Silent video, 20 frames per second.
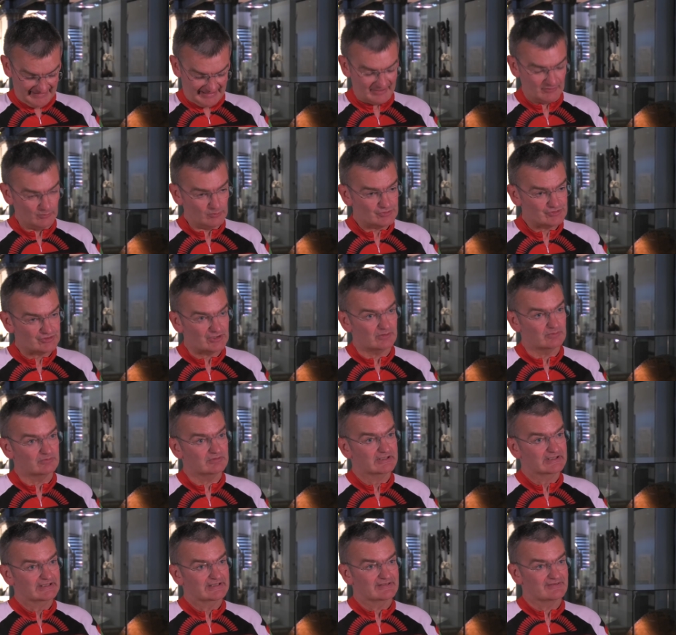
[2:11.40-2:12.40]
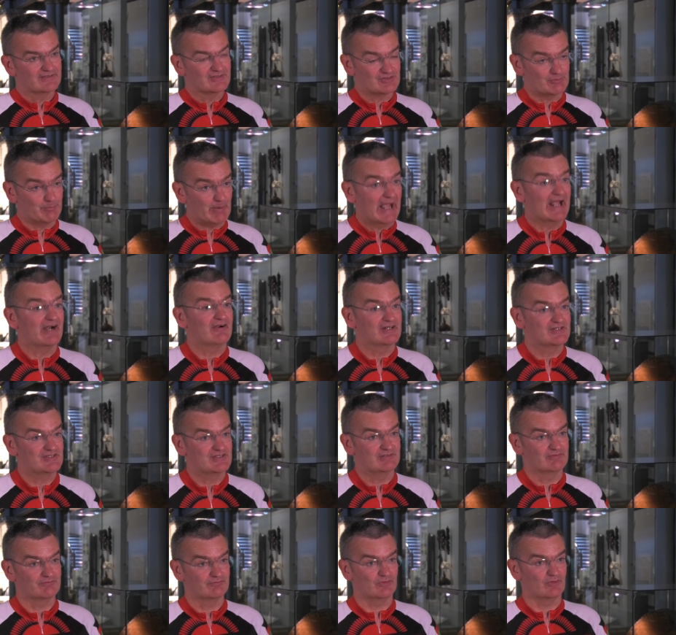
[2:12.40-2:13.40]
And also, there's a
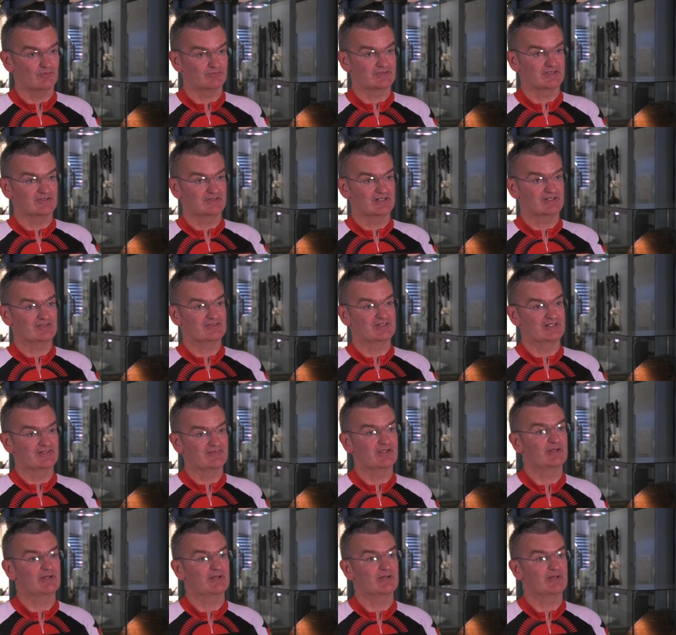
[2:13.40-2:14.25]
parity involved in this, in